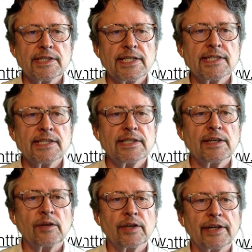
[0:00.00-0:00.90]
this
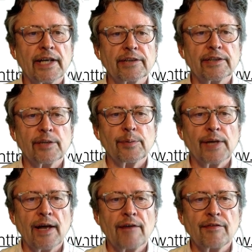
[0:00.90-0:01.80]
little connector that we
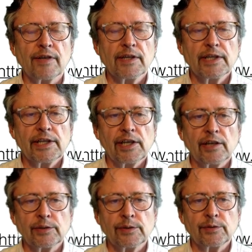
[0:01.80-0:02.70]
have
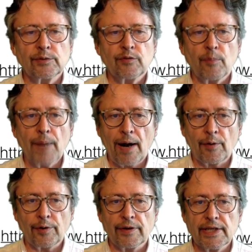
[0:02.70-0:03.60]
here for
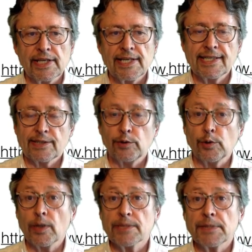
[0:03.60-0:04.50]
power is a
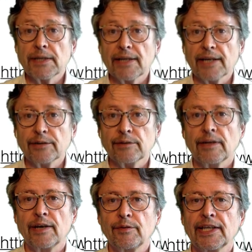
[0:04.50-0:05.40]
USB connector,
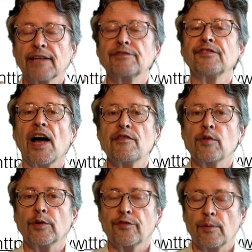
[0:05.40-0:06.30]
and we get 5
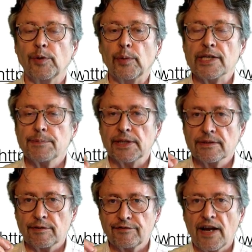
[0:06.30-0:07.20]
volt from USB.
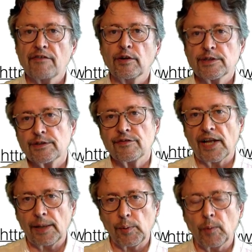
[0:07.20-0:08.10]
So 5 volt is
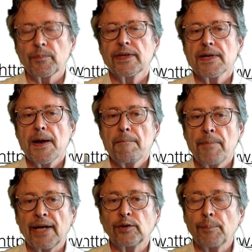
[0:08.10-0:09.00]
available,
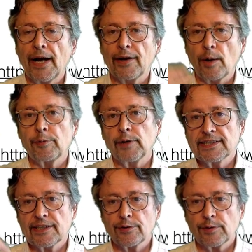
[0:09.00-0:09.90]
but the Pi
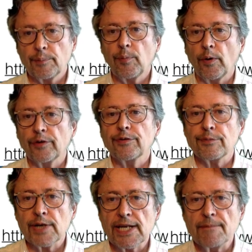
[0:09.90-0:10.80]
operates at
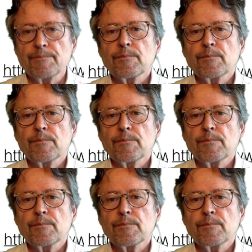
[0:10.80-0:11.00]
3.3.